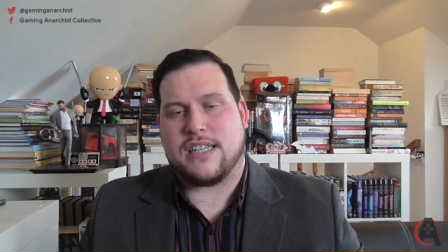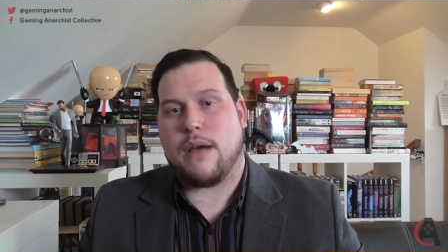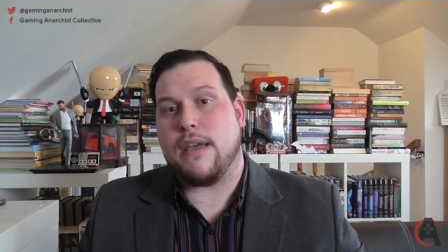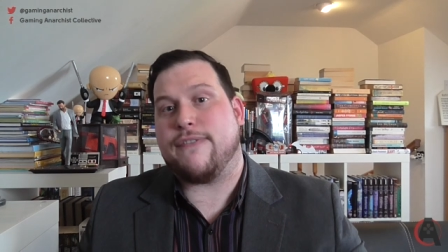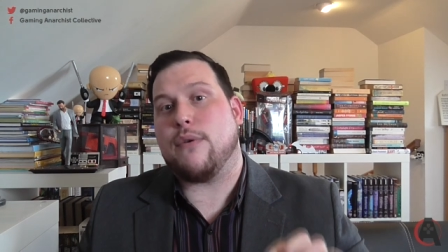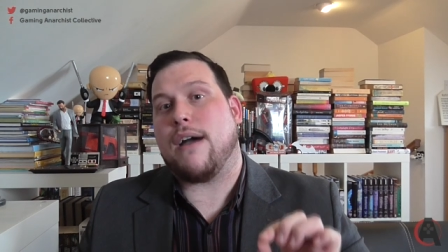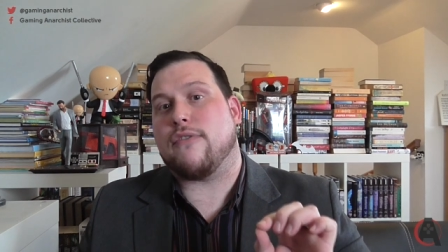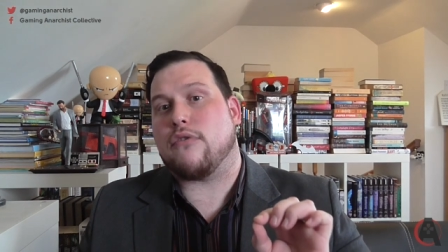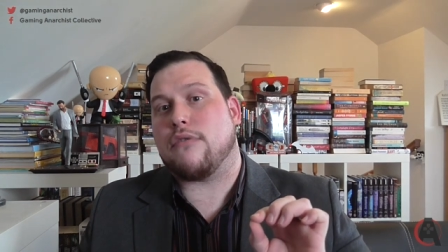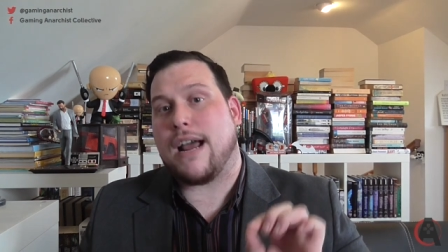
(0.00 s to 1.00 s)
Now, if you have
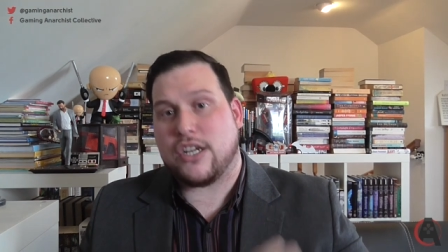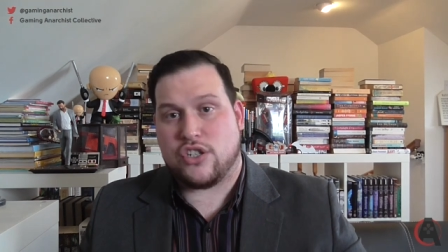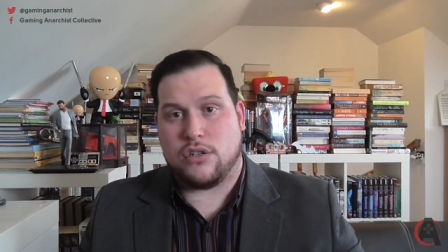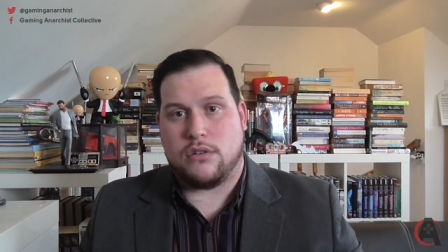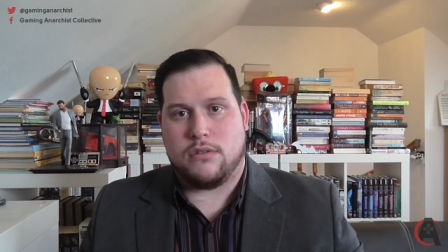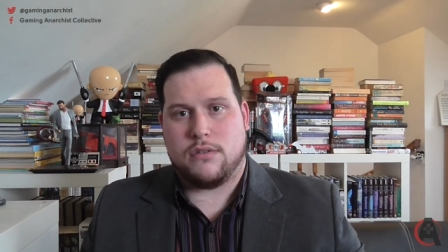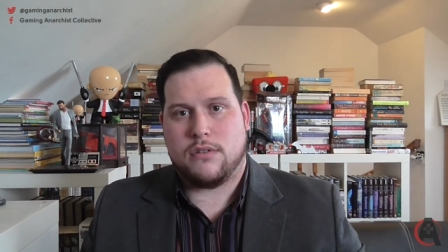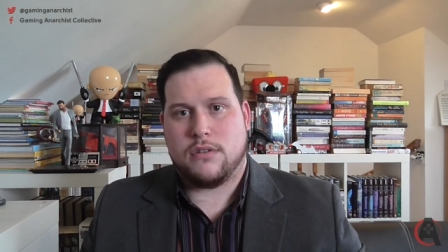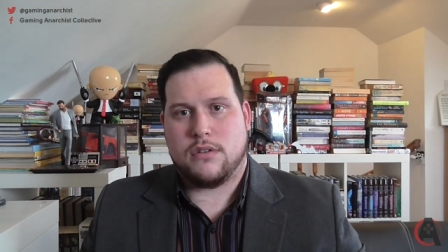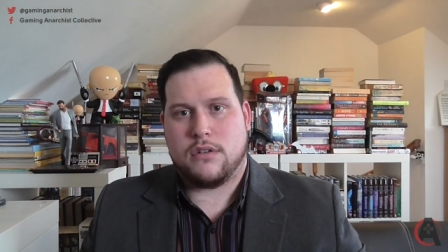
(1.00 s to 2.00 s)
rational,
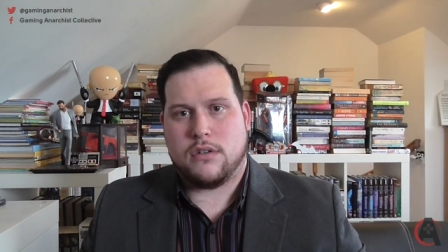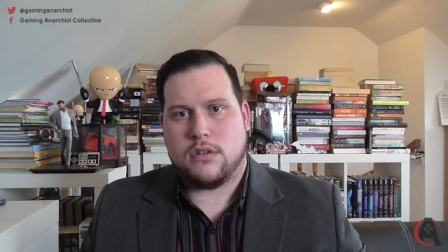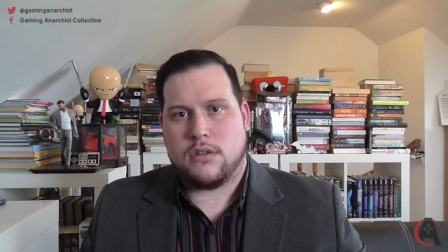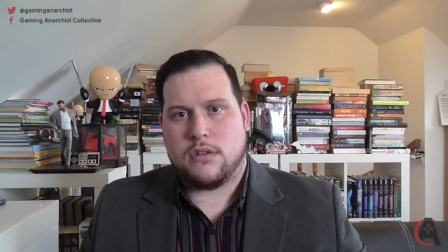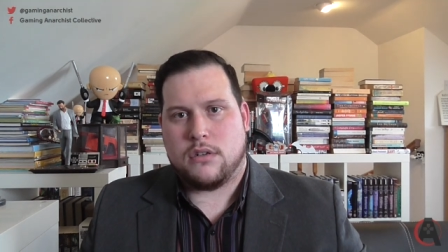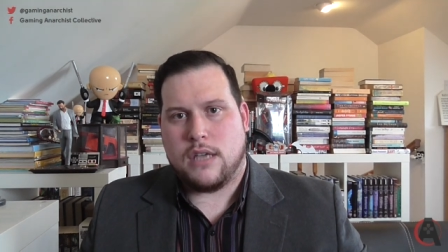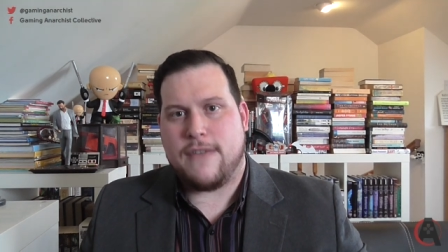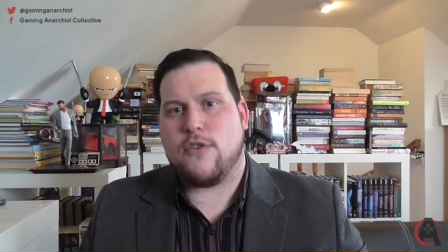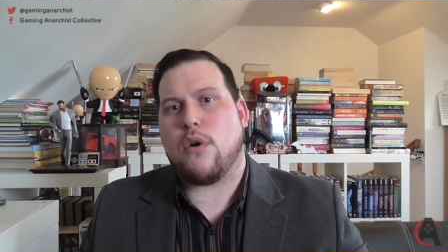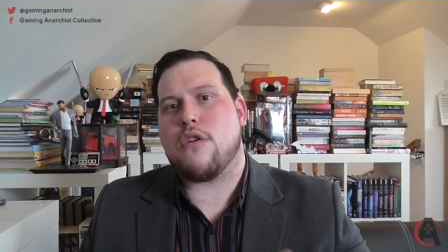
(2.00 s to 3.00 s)

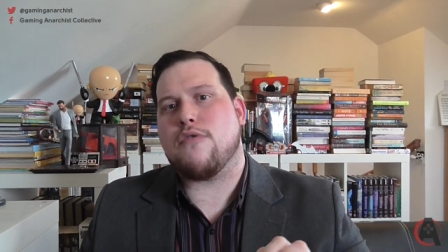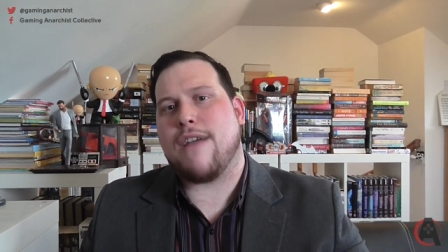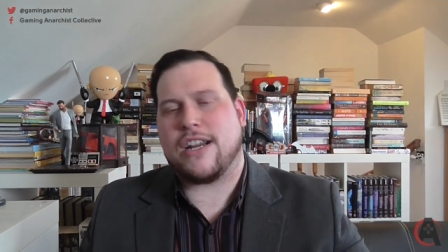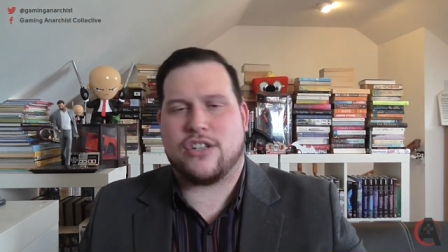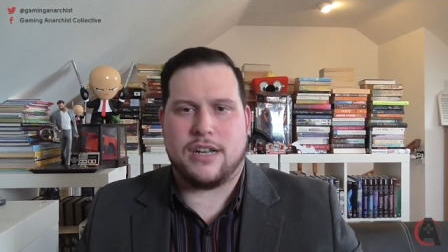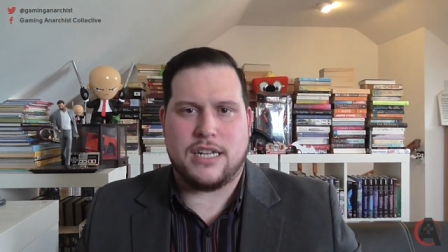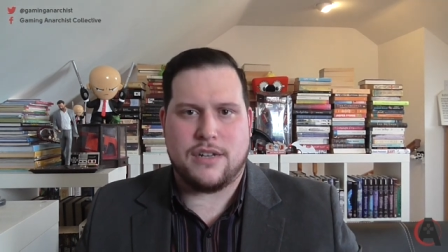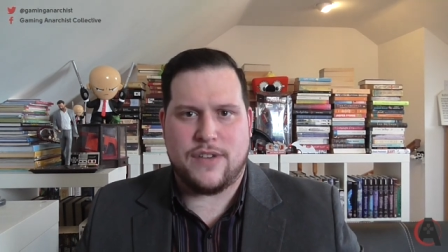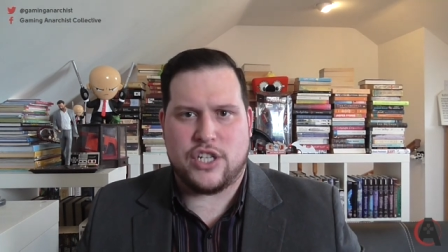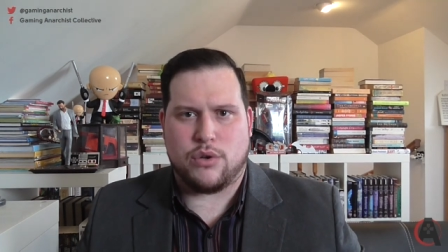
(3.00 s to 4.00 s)
if you are a rational
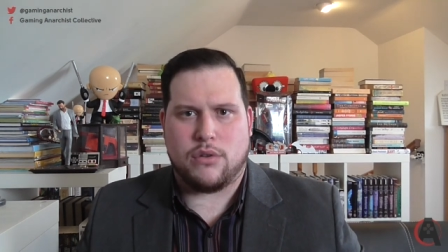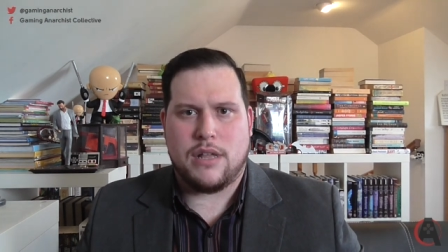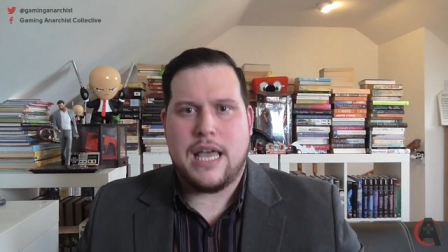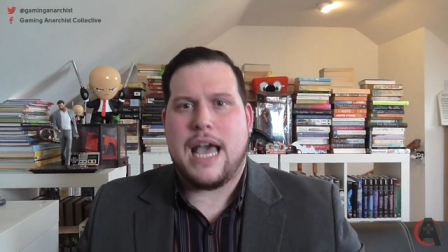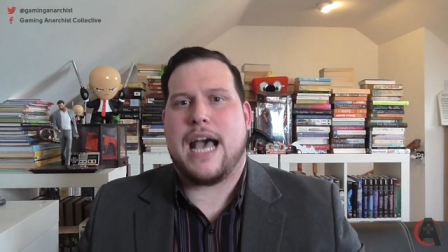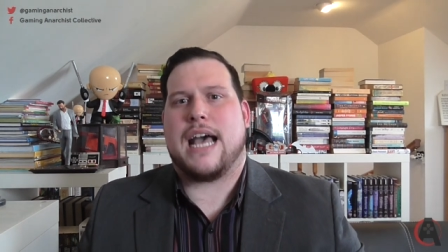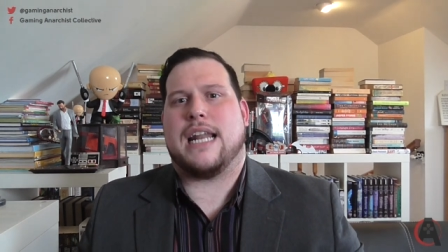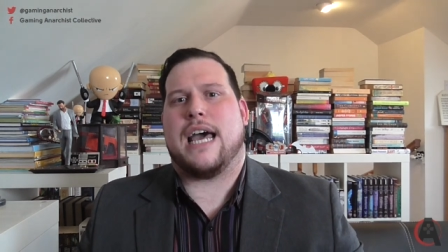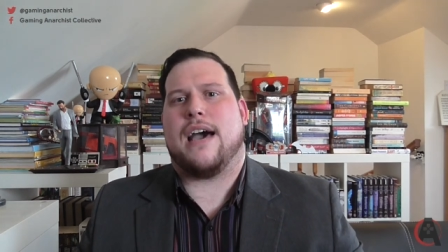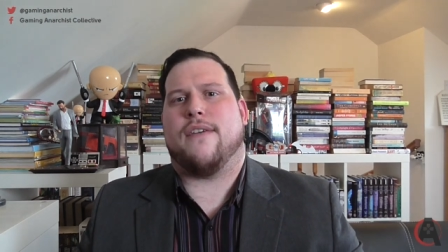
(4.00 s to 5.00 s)
individual
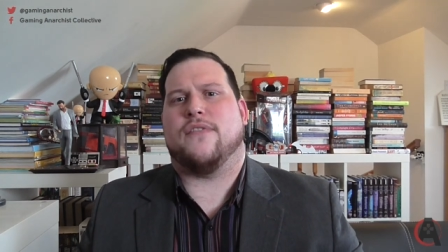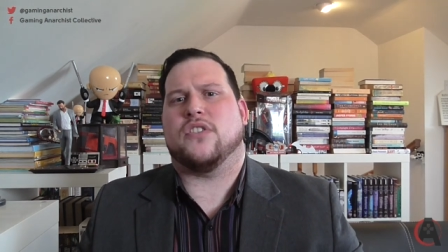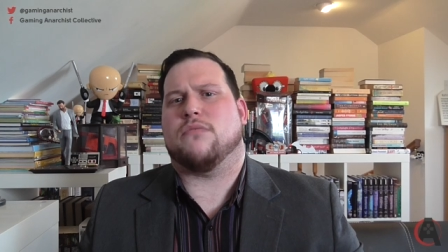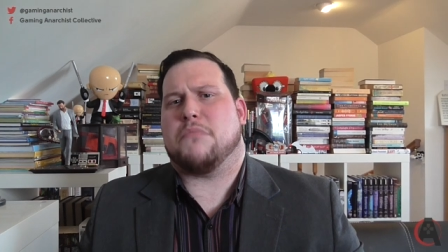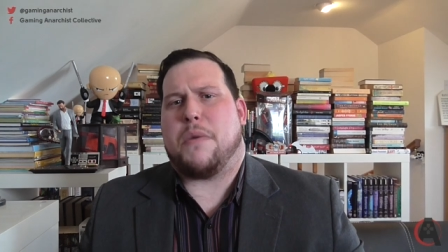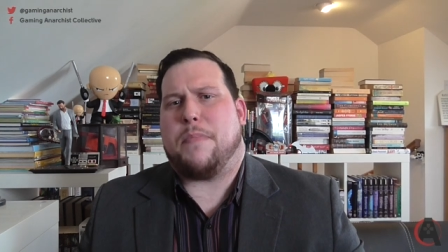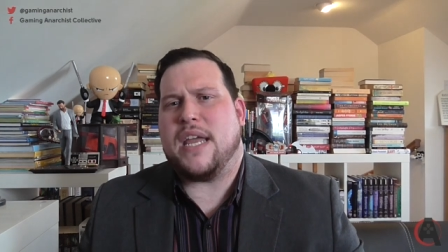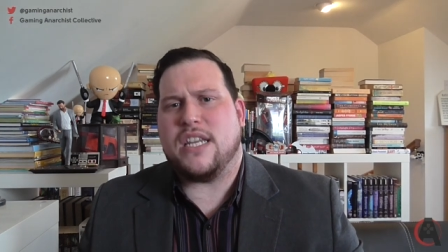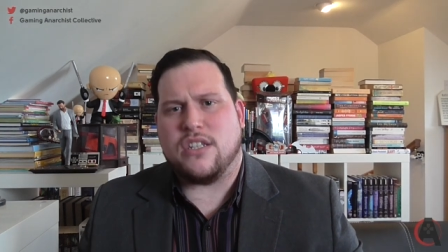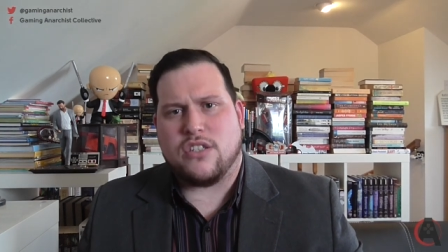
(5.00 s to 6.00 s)
and have
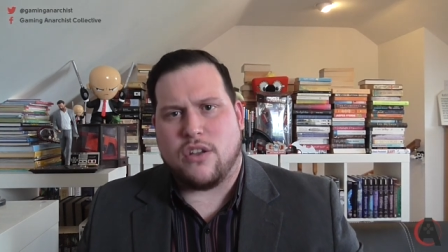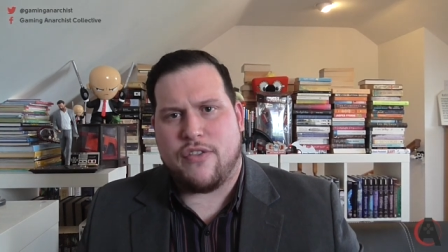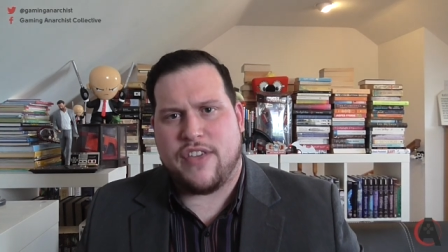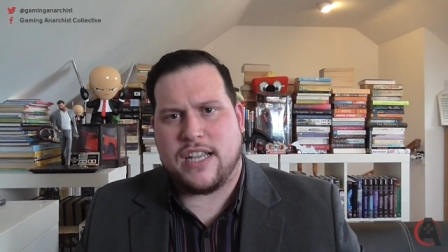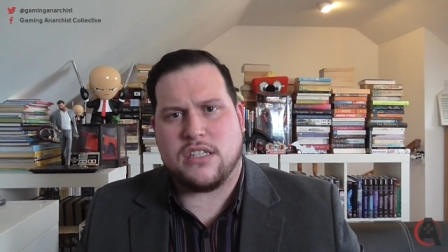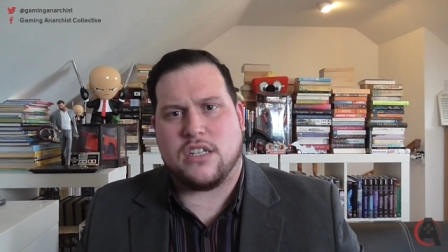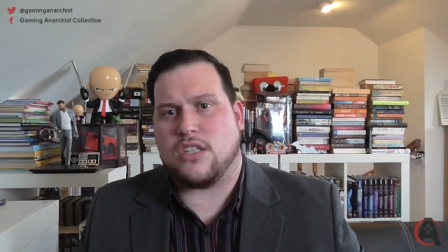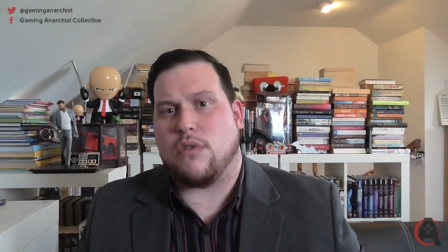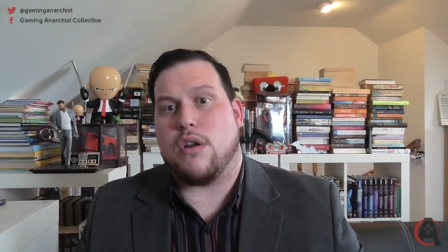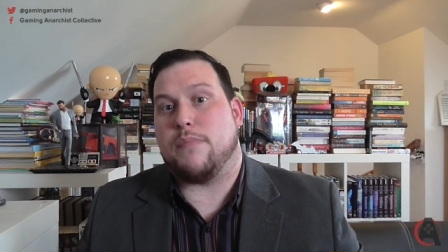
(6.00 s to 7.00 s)
opinions on things and
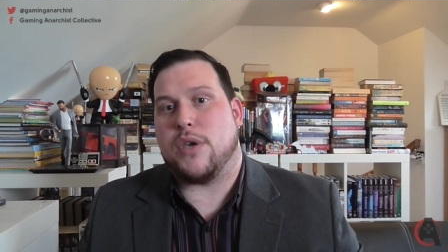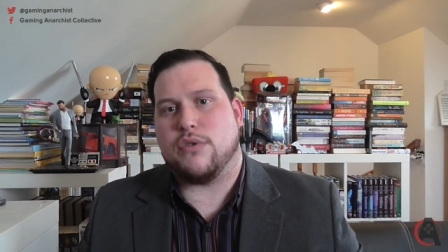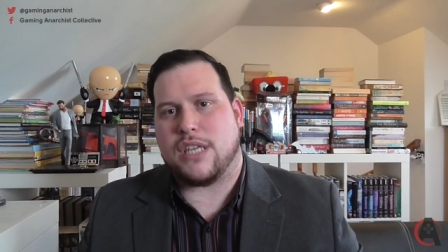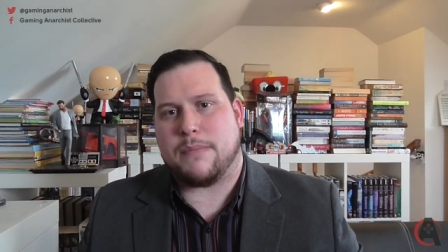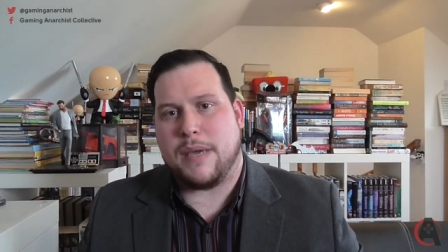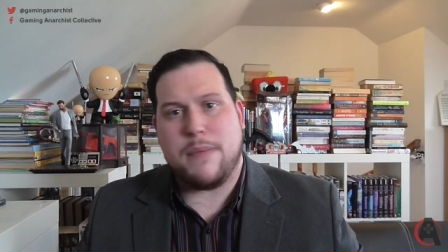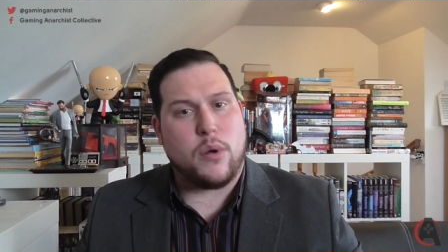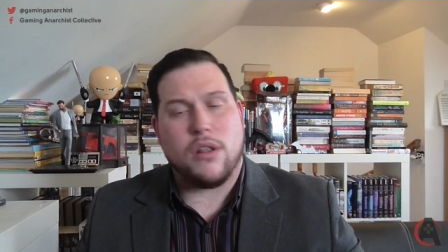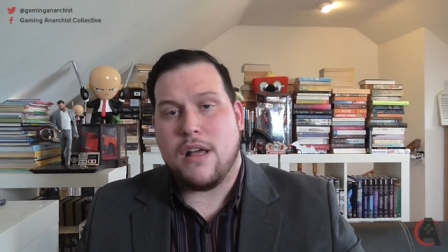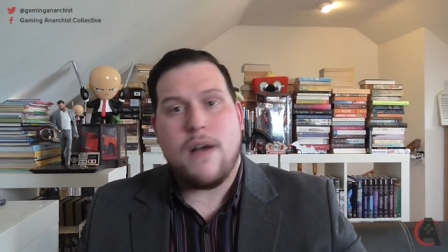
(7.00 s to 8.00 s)
don't abuse other
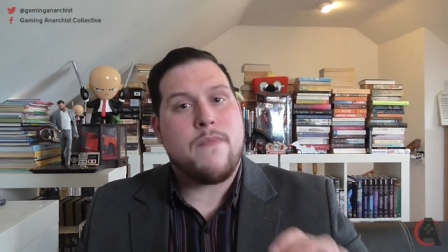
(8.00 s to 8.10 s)
people,